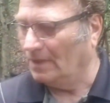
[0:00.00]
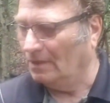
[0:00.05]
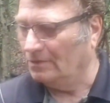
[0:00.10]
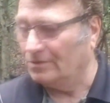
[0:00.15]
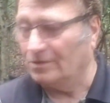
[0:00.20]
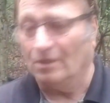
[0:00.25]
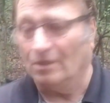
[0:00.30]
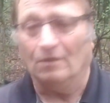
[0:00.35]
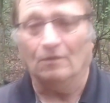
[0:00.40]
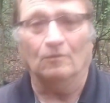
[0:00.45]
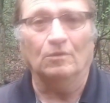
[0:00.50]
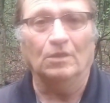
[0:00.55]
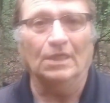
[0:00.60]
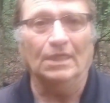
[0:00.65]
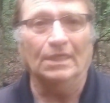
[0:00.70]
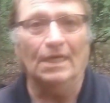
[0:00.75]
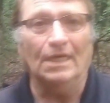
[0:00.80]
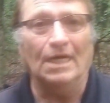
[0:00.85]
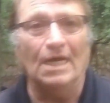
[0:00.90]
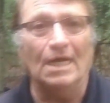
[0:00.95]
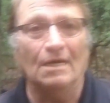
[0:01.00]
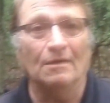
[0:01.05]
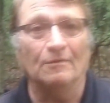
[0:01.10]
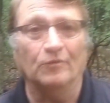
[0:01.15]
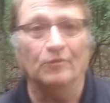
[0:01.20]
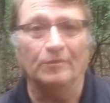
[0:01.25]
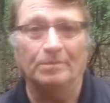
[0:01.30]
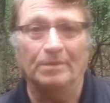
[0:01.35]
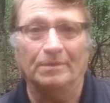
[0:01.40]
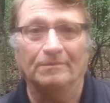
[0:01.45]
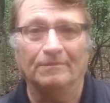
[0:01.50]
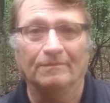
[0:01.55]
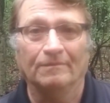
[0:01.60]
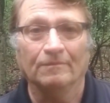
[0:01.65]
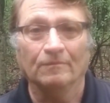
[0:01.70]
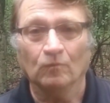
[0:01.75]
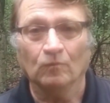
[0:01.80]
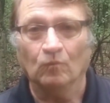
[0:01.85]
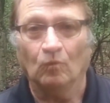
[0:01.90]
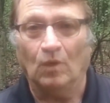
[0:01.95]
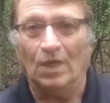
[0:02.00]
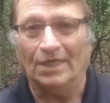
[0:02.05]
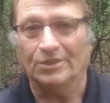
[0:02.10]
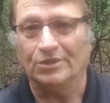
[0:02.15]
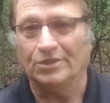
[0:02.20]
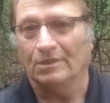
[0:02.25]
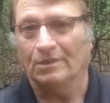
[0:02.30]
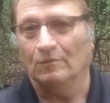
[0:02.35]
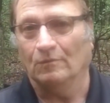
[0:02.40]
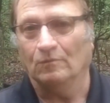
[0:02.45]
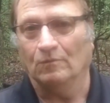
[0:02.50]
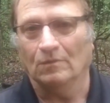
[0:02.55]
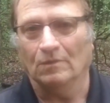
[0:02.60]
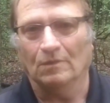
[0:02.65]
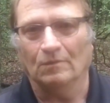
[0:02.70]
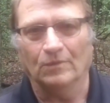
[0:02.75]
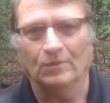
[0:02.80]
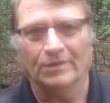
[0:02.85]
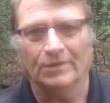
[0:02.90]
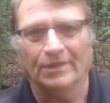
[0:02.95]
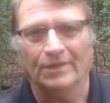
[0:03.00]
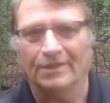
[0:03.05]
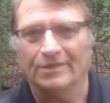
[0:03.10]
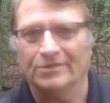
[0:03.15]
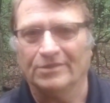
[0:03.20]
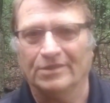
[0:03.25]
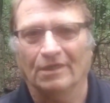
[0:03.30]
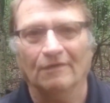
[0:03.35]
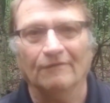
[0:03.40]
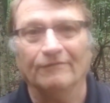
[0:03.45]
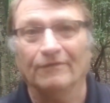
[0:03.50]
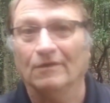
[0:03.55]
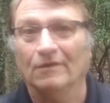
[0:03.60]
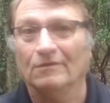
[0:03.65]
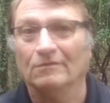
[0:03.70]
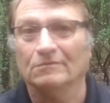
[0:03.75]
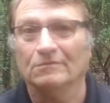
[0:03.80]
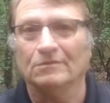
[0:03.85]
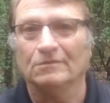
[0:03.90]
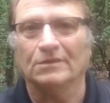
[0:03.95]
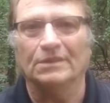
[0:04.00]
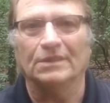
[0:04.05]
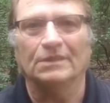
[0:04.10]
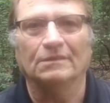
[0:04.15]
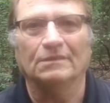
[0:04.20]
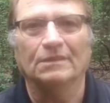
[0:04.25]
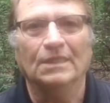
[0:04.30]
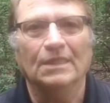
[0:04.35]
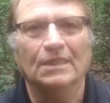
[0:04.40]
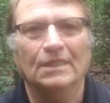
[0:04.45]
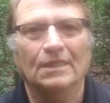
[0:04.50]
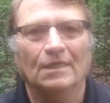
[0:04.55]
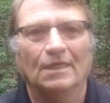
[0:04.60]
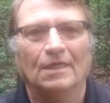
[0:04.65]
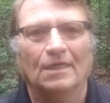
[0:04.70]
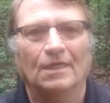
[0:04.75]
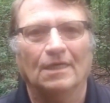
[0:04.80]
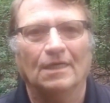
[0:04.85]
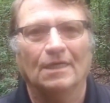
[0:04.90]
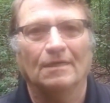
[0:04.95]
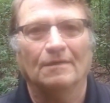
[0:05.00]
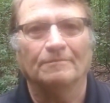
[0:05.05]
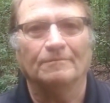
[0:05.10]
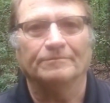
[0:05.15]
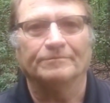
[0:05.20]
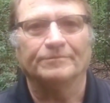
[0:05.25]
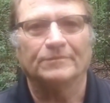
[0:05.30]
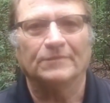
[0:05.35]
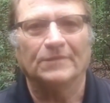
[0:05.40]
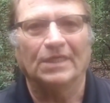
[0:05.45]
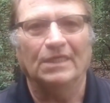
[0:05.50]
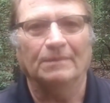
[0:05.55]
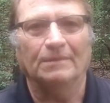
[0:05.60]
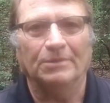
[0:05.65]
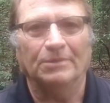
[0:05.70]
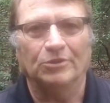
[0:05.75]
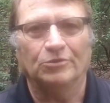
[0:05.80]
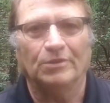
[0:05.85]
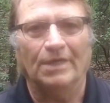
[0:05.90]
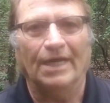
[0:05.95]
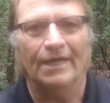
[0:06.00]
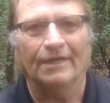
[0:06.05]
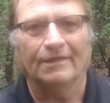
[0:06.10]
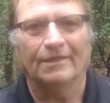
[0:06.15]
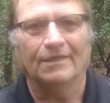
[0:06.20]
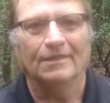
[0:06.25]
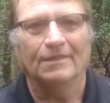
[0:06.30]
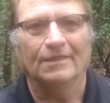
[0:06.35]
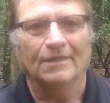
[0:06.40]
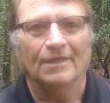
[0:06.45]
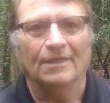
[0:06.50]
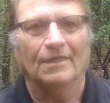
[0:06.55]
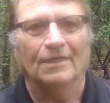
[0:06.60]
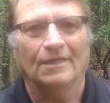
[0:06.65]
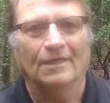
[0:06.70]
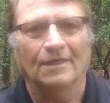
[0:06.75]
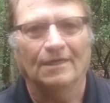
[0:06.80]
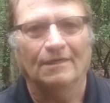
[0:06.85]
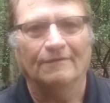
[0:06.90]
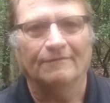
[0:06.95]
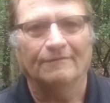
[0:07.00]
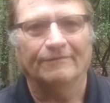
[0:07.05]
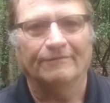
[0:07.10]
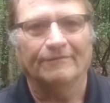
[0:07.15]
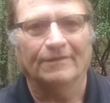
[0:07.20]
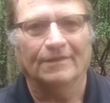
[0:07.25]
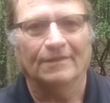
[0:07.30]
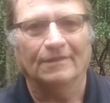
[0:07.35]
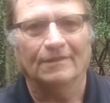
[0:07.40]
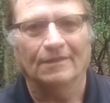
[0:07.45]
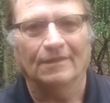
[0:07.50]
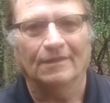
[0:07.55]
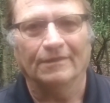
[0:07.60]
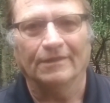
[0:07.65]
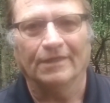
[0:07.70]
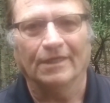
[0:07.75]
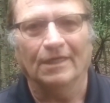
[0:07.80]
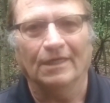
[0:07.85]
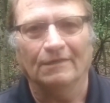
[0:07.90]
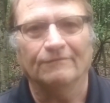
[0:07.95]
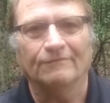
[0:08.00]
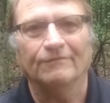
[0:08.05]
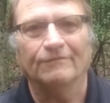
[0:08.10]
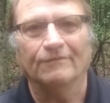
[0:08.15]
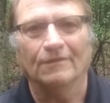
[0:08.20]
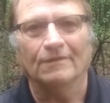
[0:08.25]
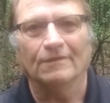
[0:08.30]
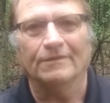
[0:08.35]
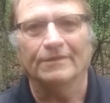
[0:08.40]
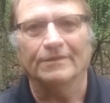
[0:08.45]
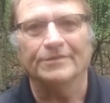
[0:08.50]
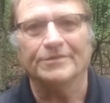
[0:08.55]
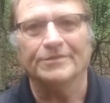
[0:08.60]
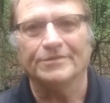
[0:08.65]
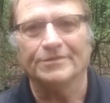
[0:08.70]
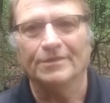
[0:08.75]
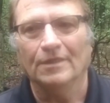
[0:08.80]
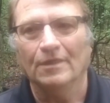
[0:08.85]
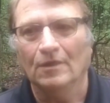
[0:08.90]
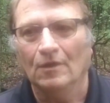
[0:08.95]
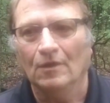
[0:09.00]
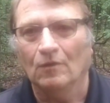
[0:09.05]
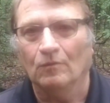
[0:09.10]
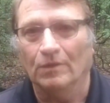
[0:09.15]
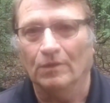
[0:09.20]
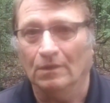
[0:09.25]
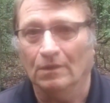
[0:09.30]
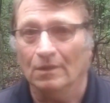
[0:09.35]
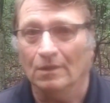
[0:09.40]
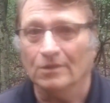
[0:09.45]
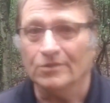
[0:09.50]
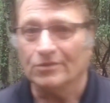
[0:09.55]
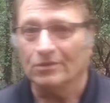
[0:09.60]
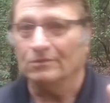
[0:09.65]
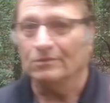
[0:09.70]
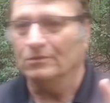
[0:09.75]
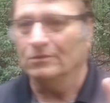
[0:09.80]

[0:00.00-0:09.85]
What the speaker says: So we've been watching with our cell phones and keeping track of Hurricane Florence. We also